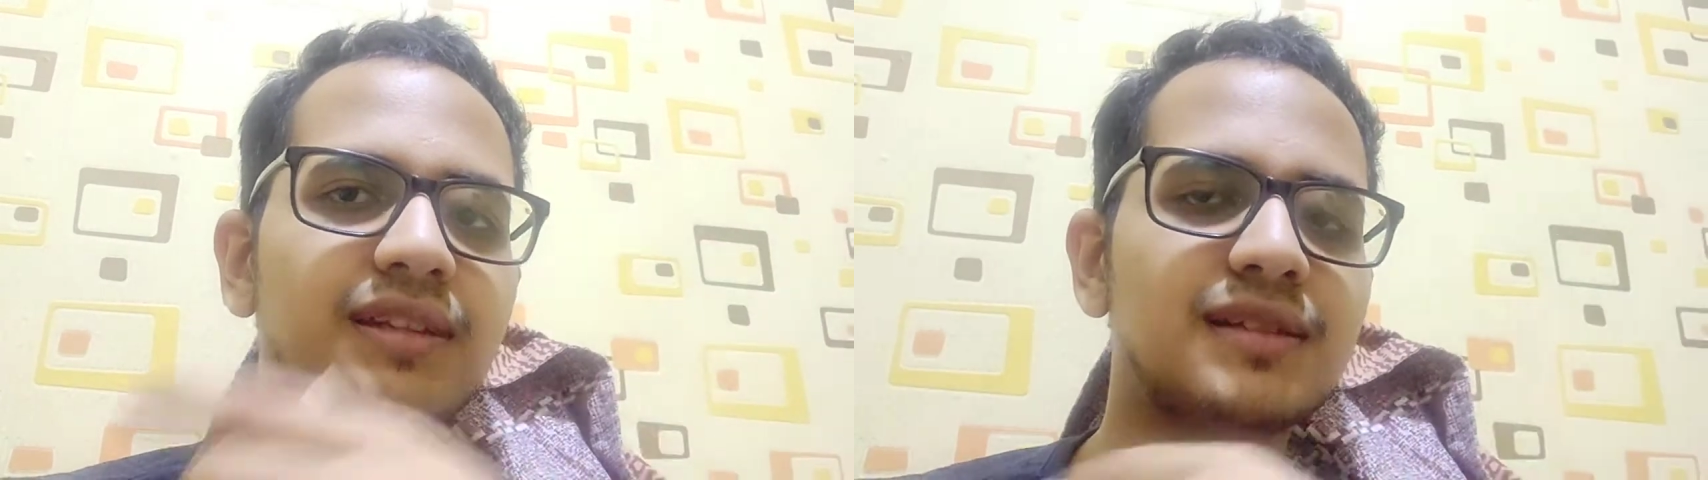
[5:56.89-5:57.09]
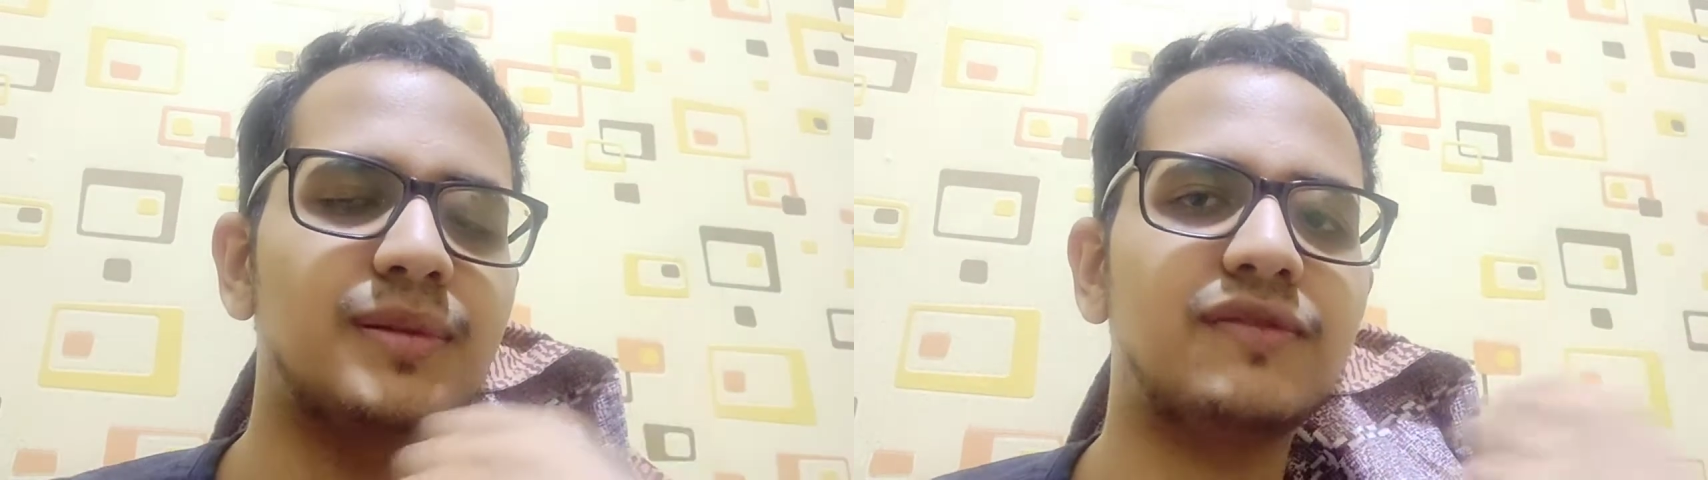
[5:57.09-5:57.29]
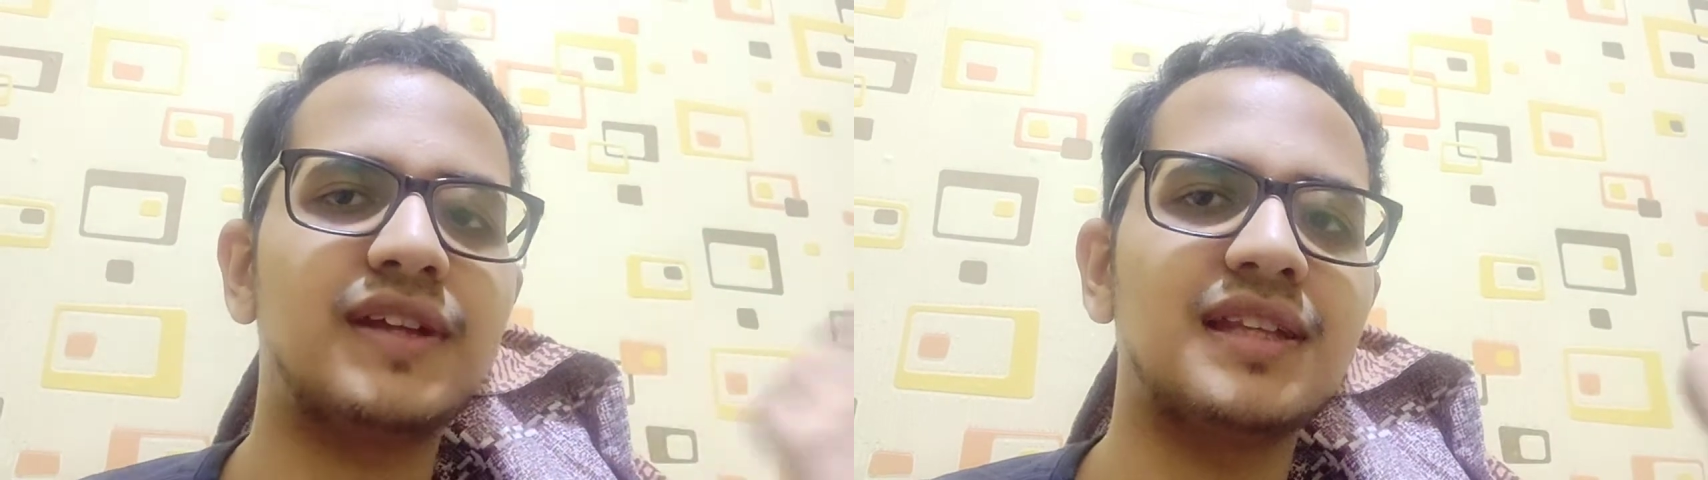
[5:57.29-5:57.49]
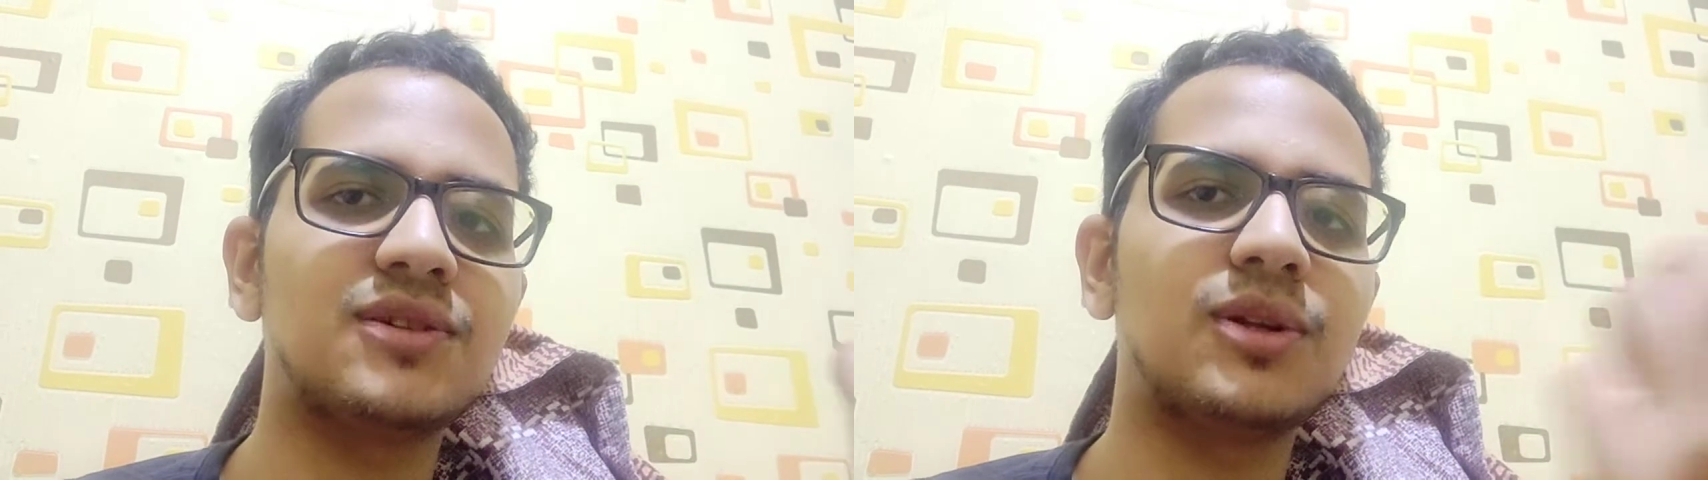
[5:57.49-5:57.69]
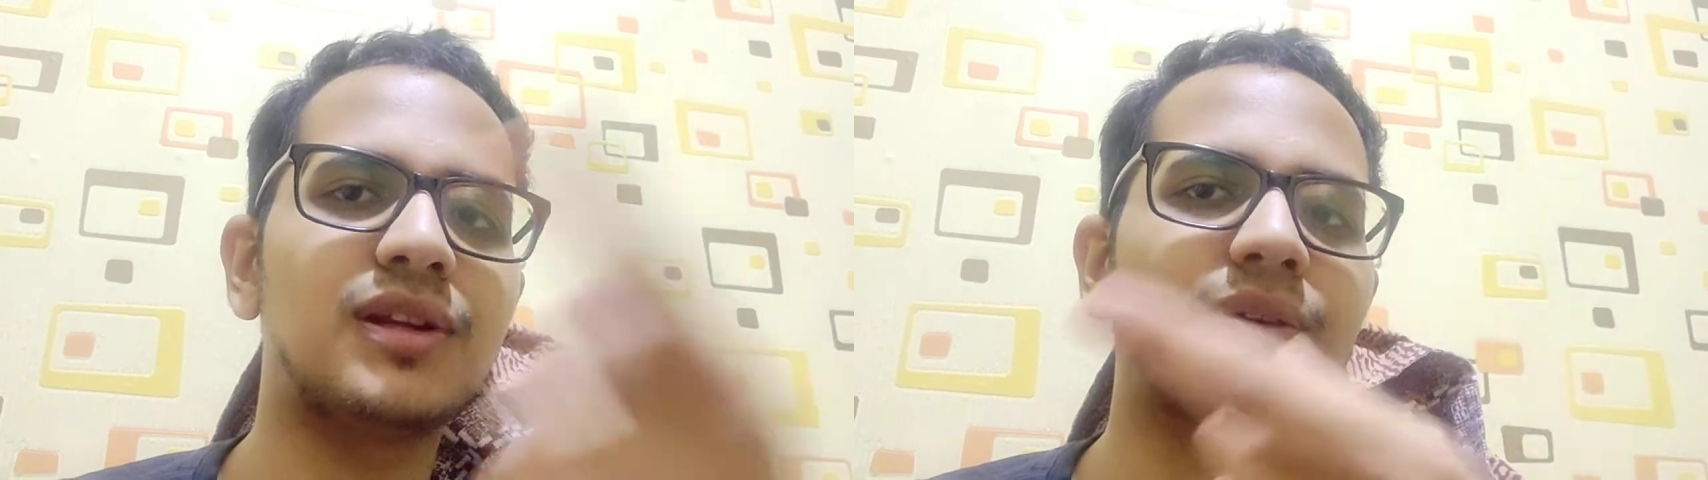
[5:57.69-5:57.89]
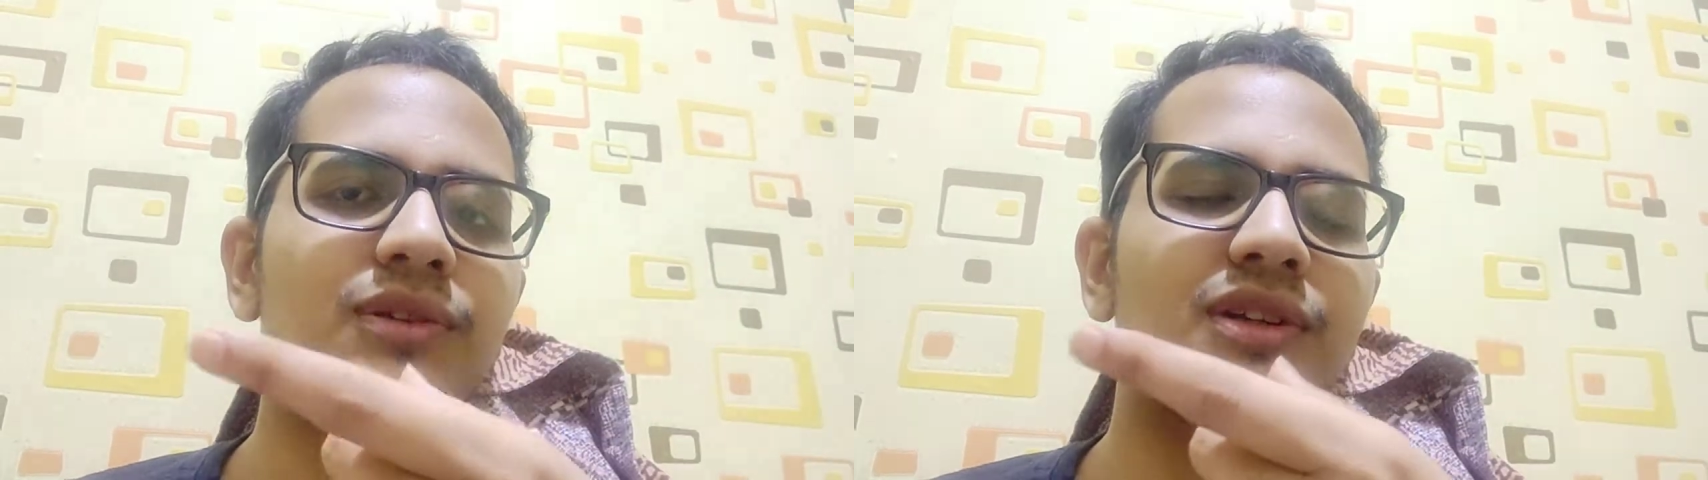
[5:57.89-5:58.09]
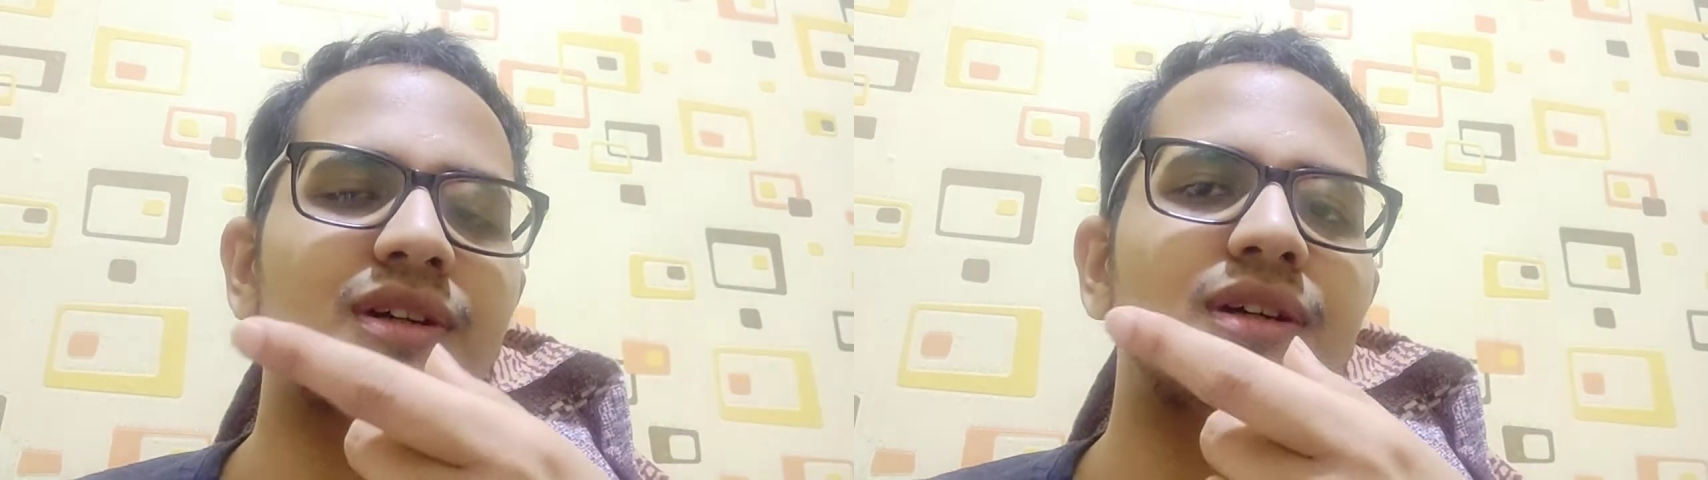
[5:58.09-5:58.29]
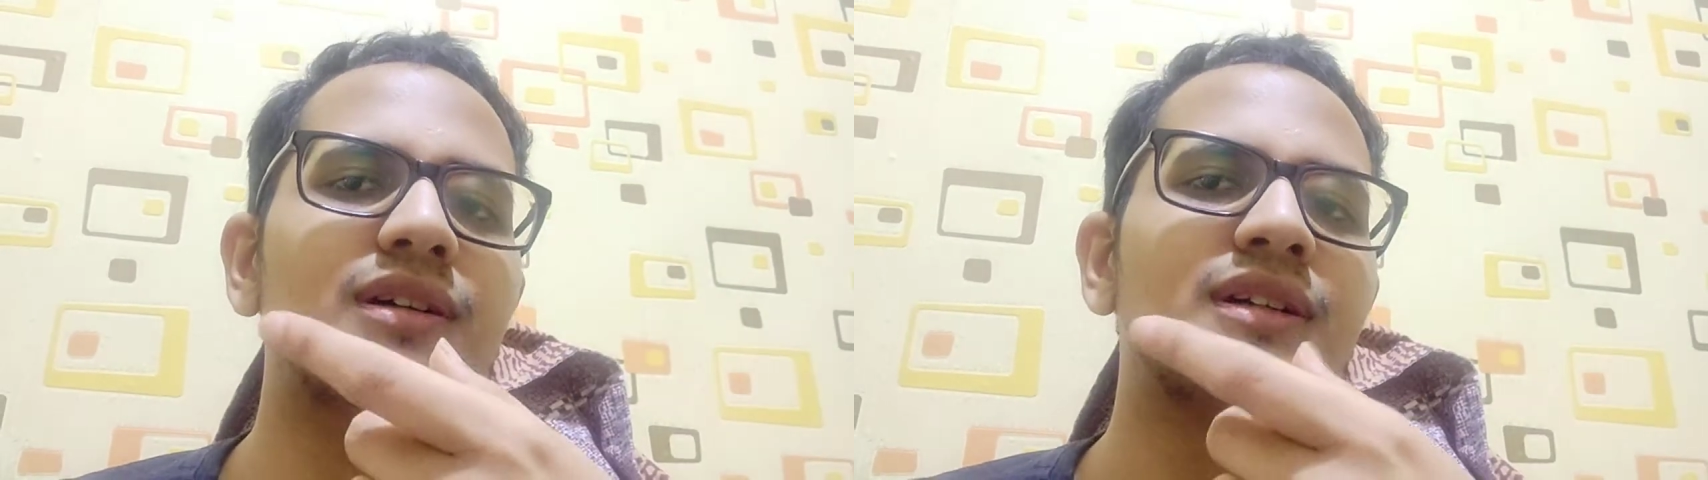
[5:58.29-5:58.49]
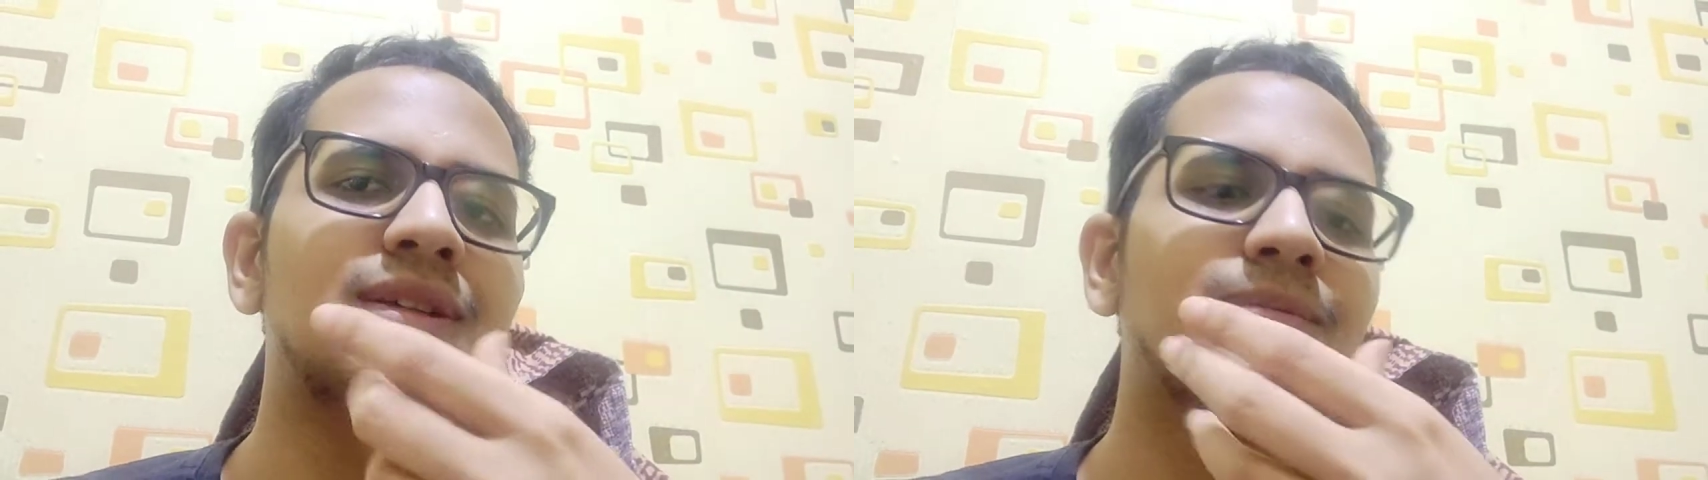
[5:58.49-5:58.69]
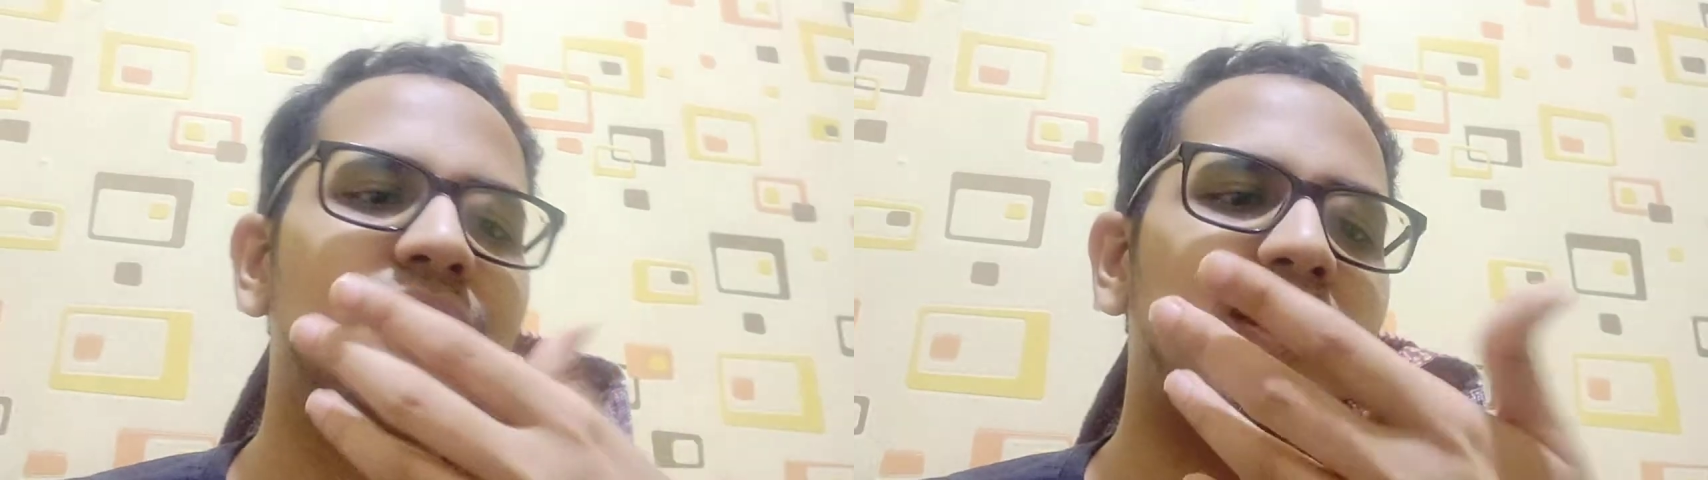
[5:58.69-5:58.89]
There's my friends all around the
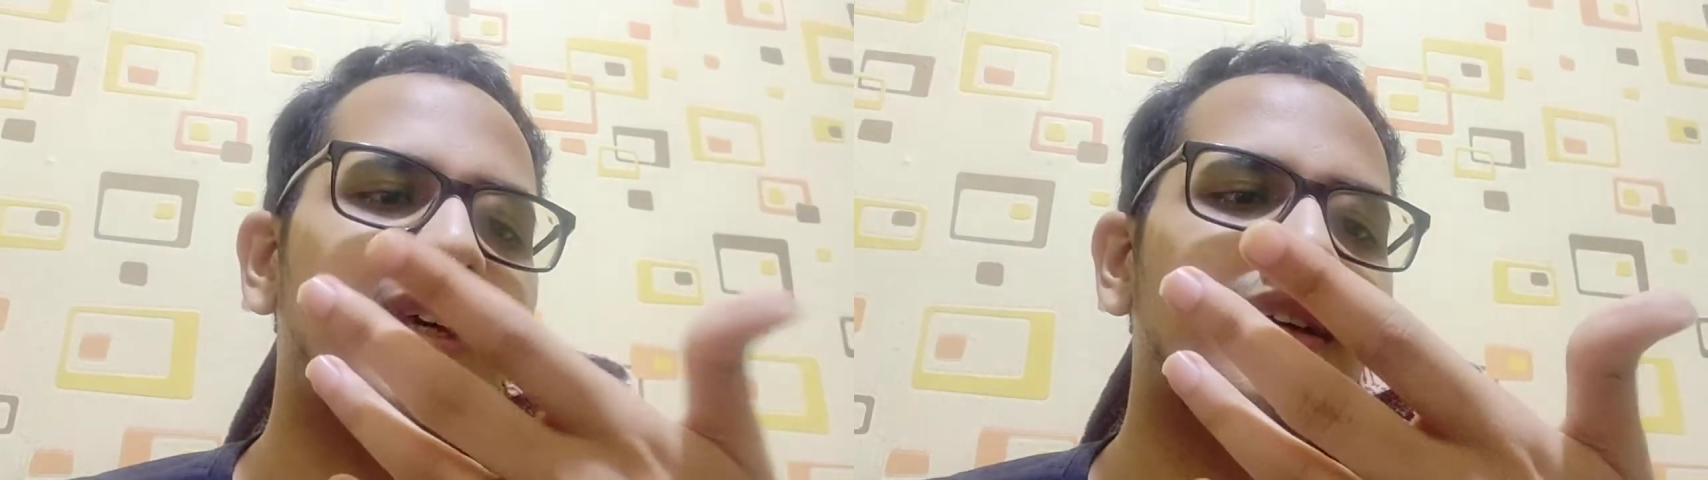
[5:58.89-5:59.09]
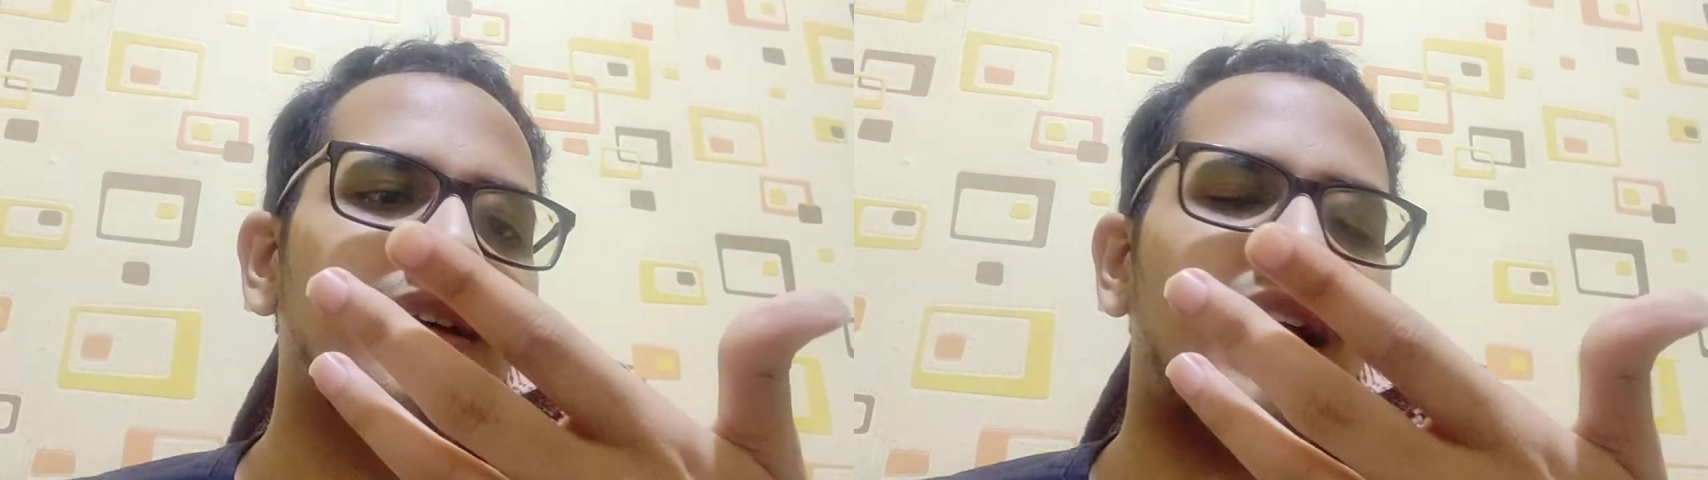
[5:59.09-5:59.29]
thing.